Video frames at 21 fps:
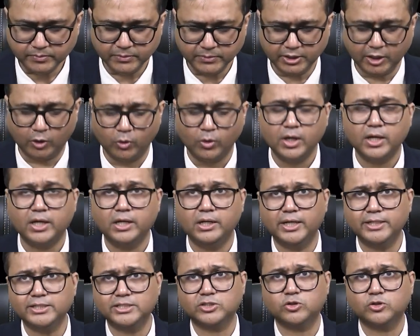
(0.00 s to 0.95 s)
Now,
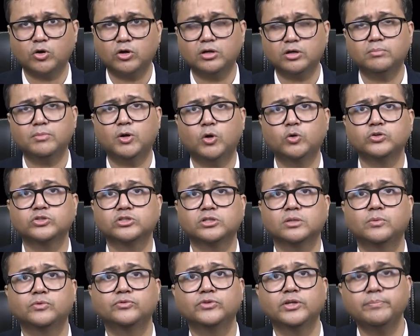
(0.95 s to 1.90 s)
let's talk about
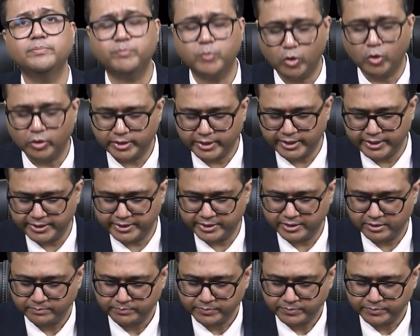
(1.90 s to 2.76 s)
some of the important